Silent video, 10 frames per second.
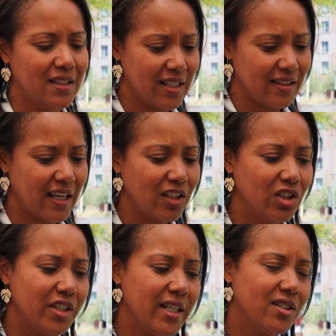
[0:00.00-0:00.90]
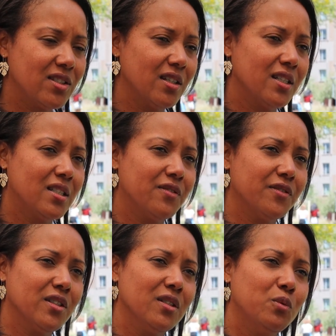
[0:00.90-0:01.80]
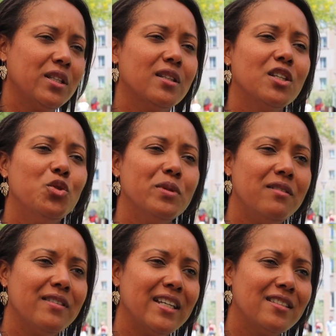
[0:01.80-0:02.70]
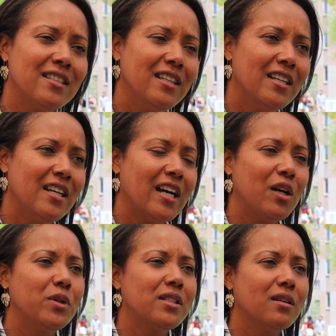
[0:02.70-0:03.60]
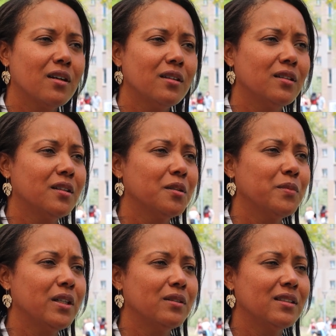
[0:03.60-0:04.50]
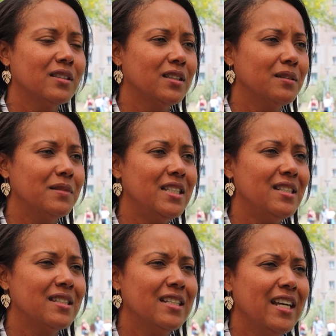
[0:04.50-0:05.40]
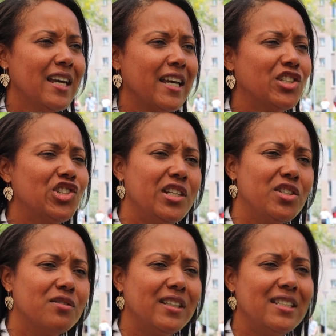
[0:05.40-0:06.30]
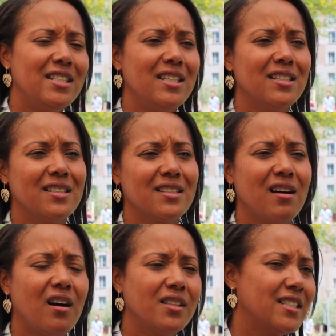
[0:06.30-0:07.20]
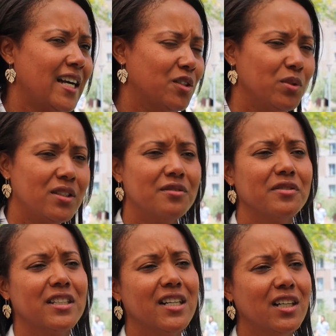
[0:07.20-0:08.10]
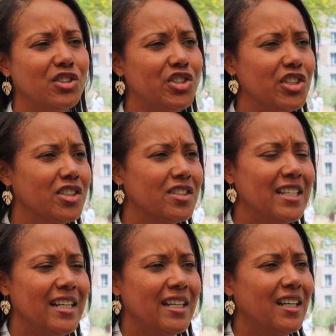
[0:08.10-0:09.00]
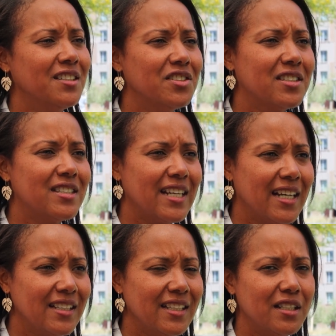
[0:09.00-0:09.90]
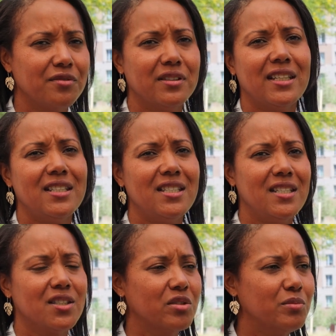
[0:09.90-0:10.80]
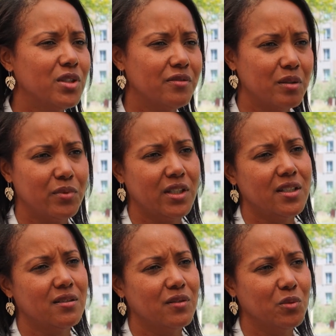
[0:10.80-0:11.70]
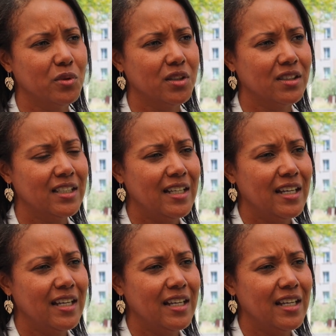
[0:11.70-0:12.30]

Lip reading: That learning starts with the human event, and we talk a lot about these exchange of ideas, contact with different cultures, understanding different ideas from different parts of the world.